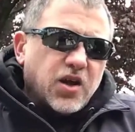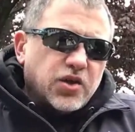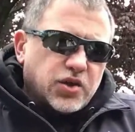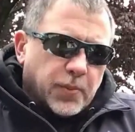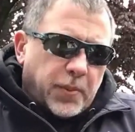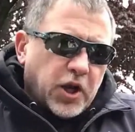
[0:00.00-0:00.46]

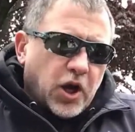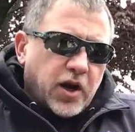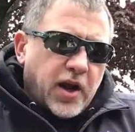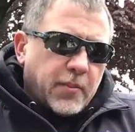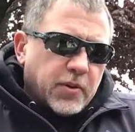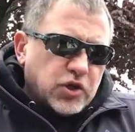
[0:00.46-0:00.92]
depending
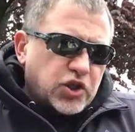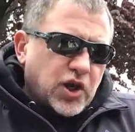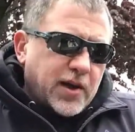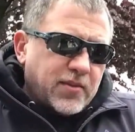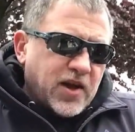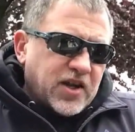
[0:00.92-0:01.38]
on how much
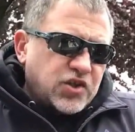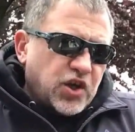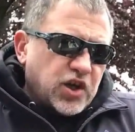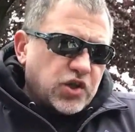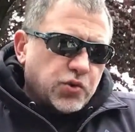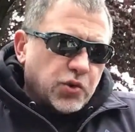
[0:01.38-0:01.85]
time that
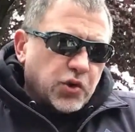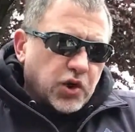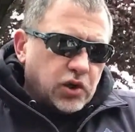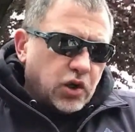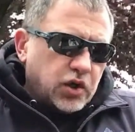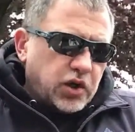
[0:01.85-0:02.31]
takes, we're going
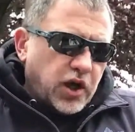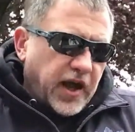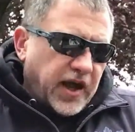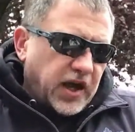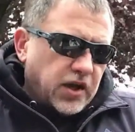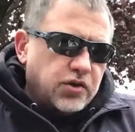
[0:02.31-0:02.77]
to look
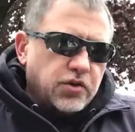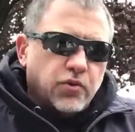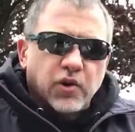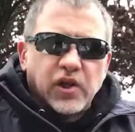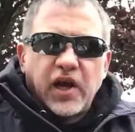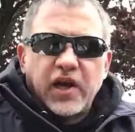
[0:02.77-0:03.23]
at
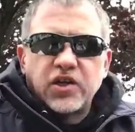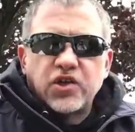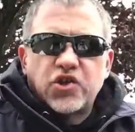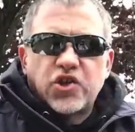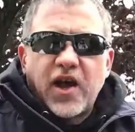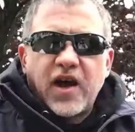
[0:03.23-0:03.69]
relating
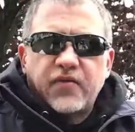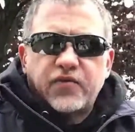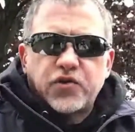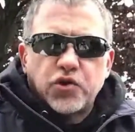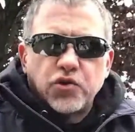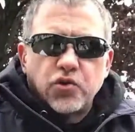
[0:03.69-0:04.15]
staff
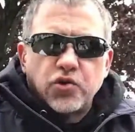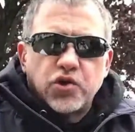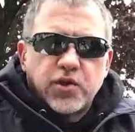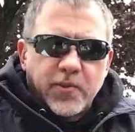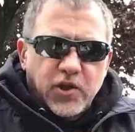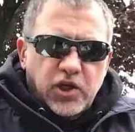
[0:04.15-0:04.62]
to
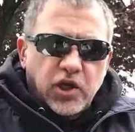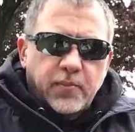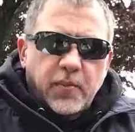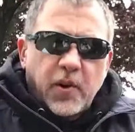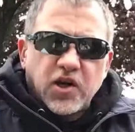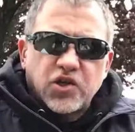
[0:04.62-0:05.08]
some of the
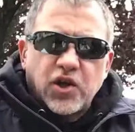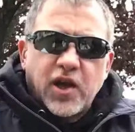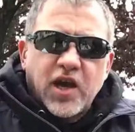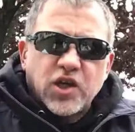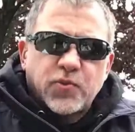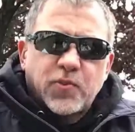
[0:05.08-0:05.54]
kickboxing
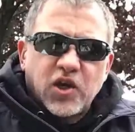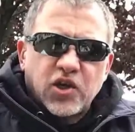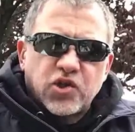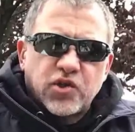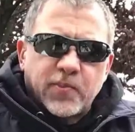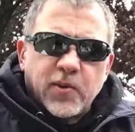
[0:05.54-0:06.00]

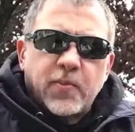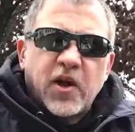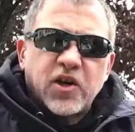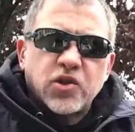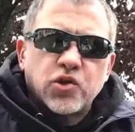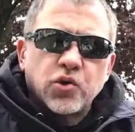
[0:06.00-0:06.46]
aspects, some of the
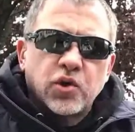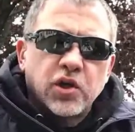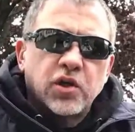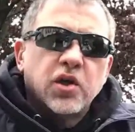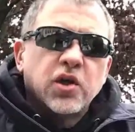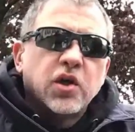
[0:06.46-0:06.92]

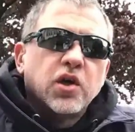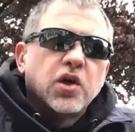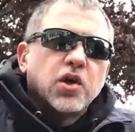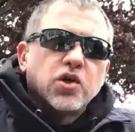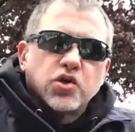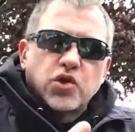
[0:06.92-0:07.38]
Panantukan.
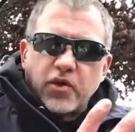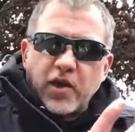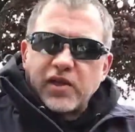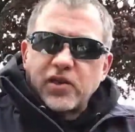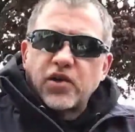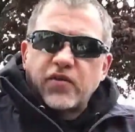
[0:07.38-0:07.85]
So
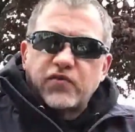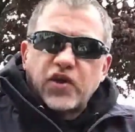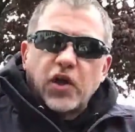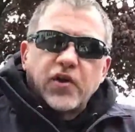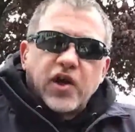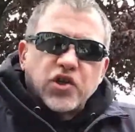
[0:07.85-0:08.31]
that'll
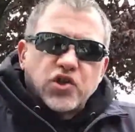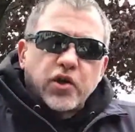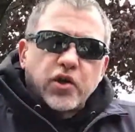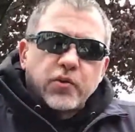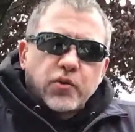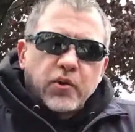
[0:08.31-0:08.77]
dovetail
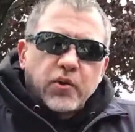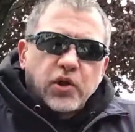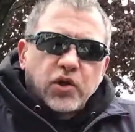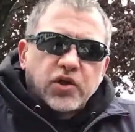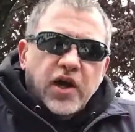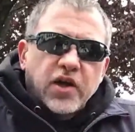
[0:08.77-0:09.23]
nicely with what we
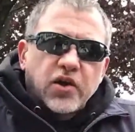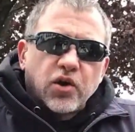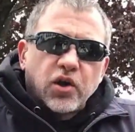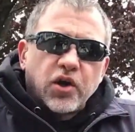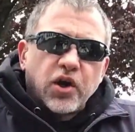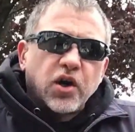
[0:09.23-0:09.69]
looked at
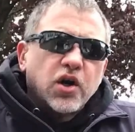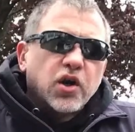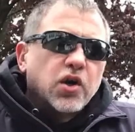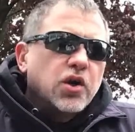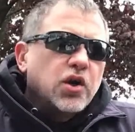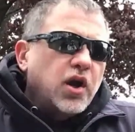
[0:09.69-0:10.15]
earlier.
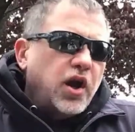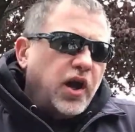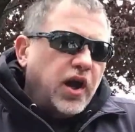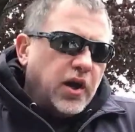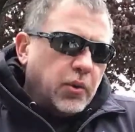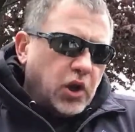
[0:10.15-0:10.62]

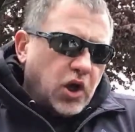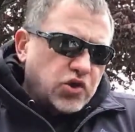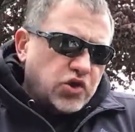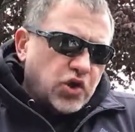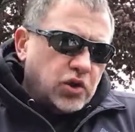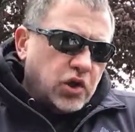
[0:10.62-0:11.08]
And we'll
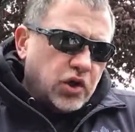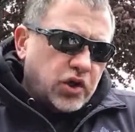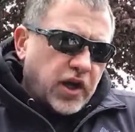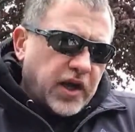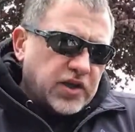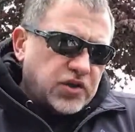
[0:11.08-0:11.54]
also
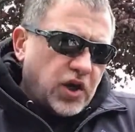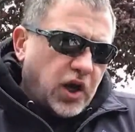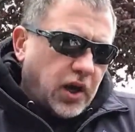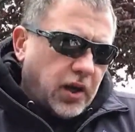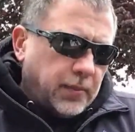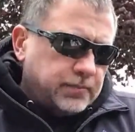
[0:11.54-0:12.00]
look at
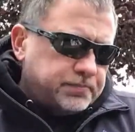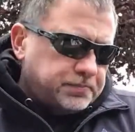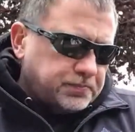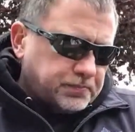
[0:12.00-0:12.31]
um,